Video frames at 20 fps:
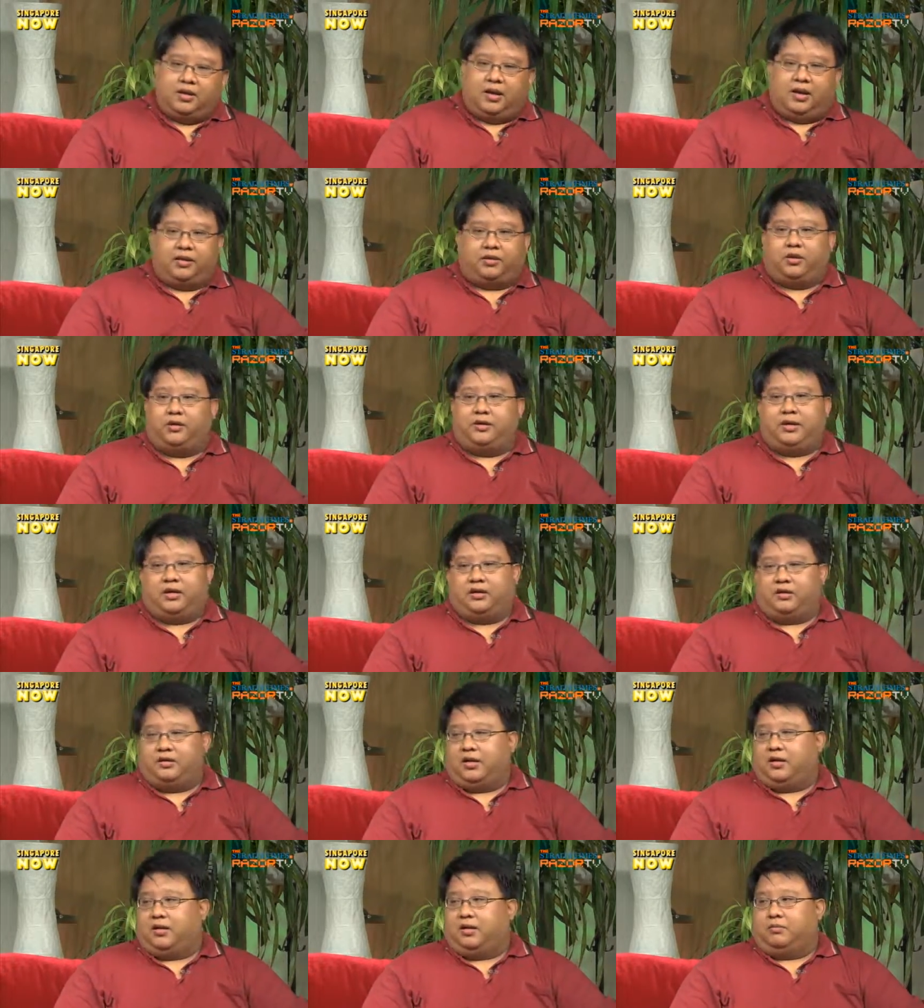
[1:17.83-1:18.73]
I thought that
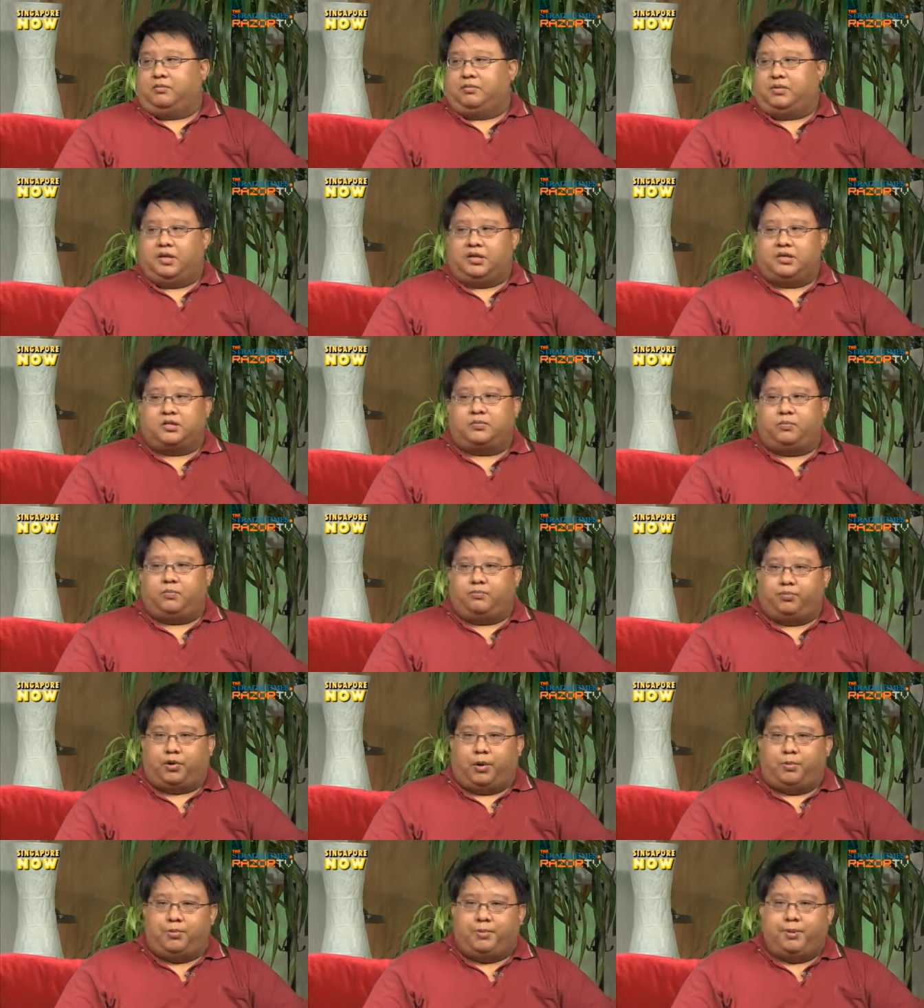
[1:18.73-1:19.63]
um, is
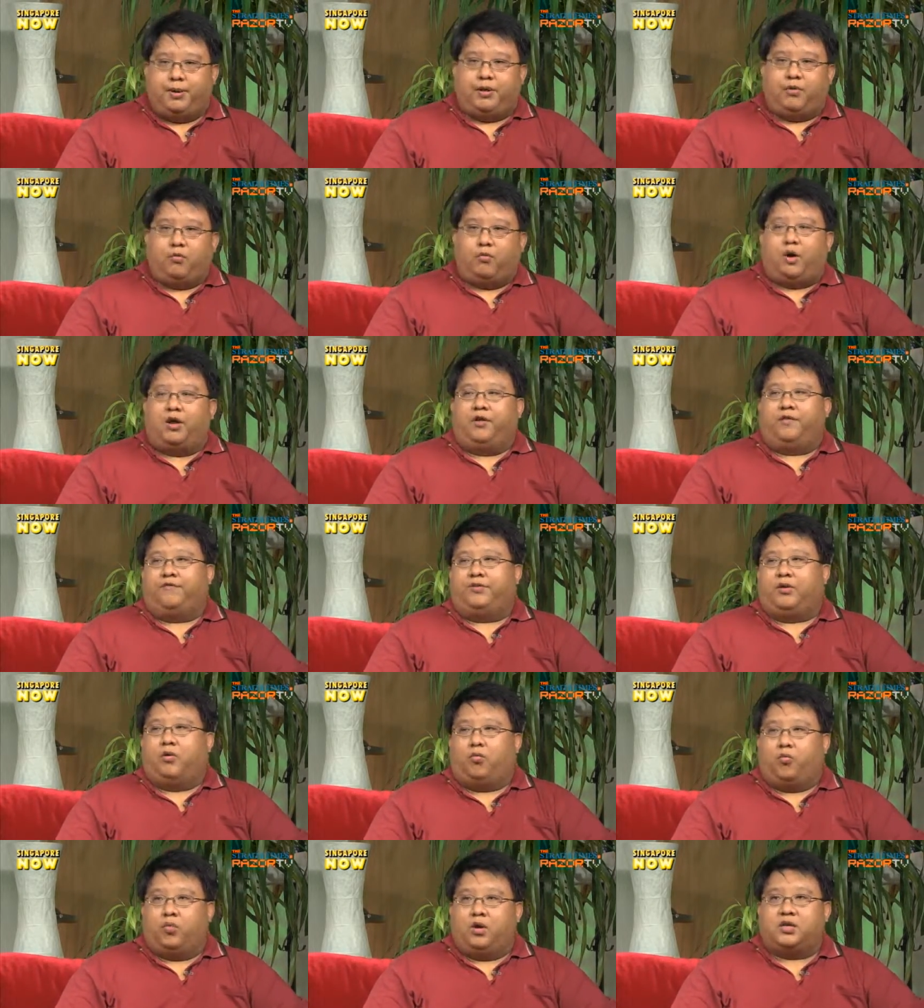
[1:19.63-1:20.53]
probably one of
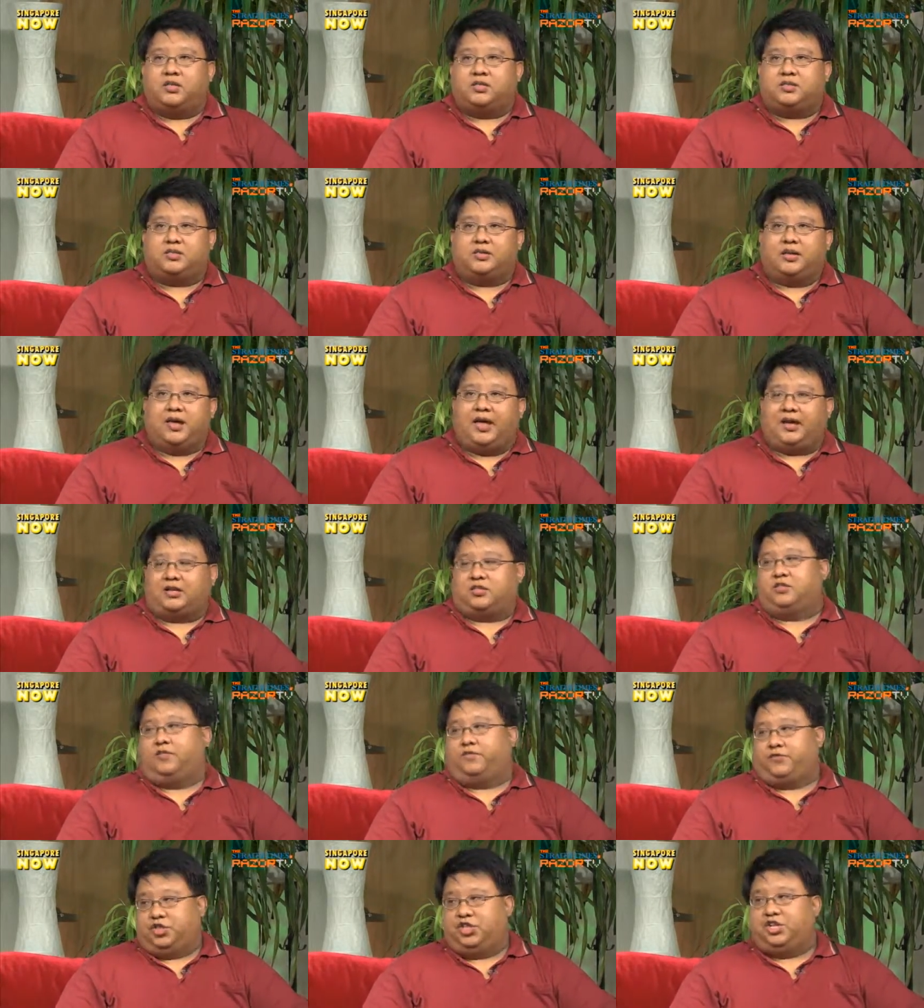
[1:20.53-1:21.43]
the worst
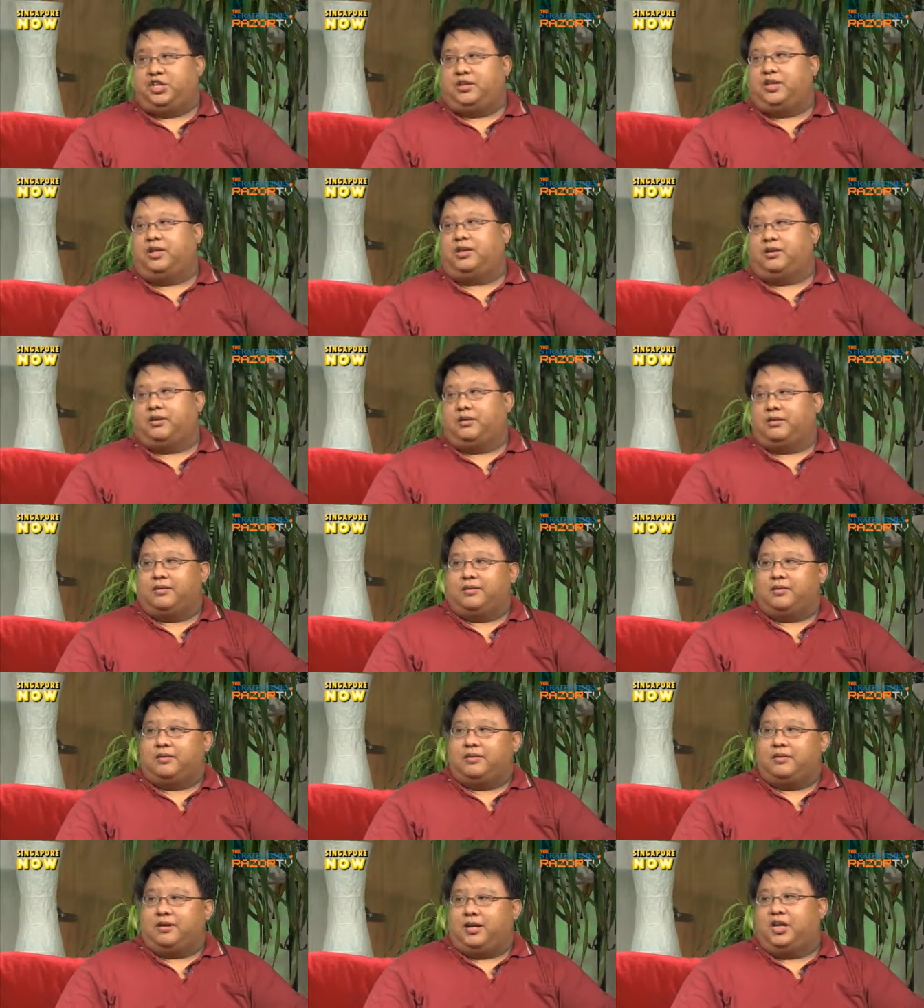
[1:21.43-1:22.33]
acts of cheating
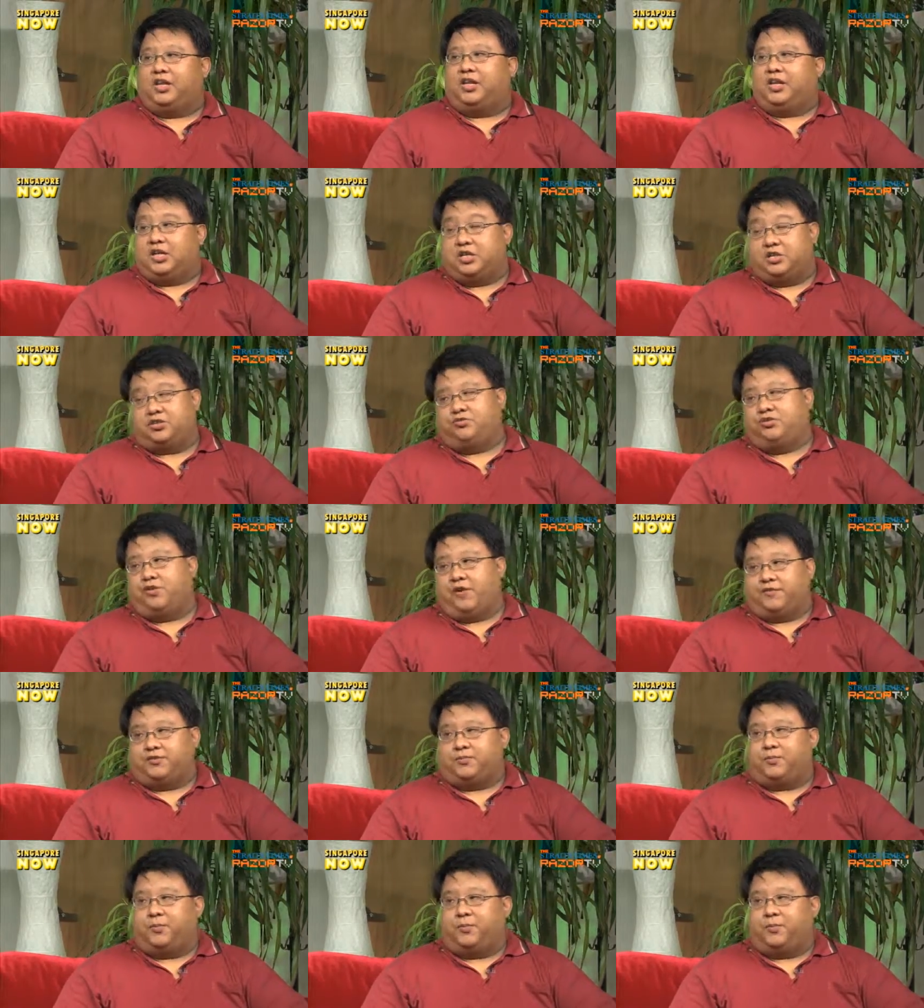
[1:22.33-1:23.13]
in the history of